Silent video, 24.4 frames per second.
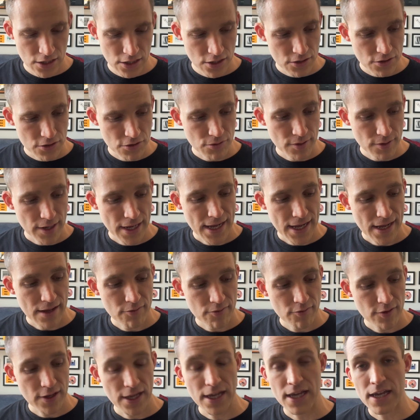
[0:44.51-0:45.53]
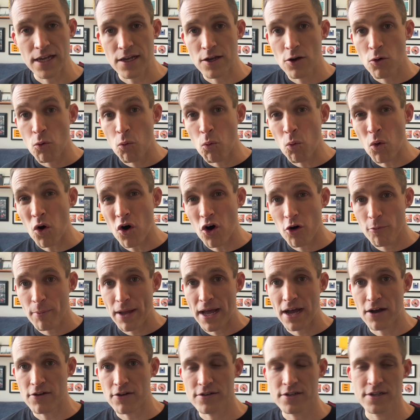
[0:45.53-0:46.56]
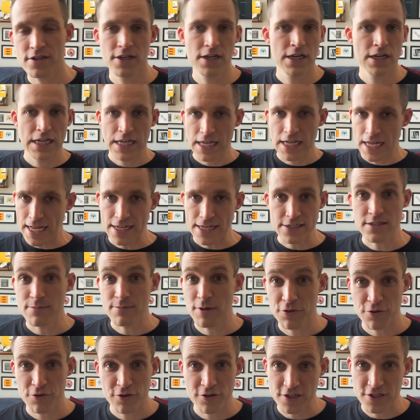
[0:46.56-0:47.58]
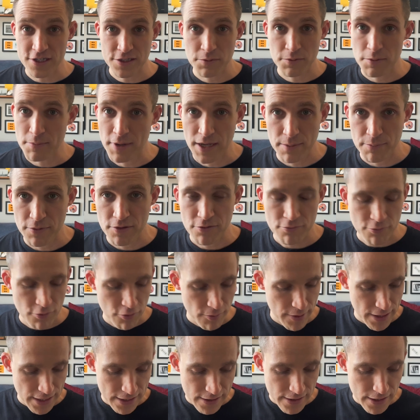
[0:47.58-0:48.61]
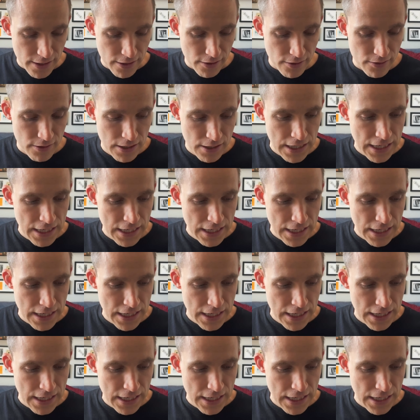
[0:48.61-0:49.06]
You have a wall mount and some other goodies we might be throwing in there.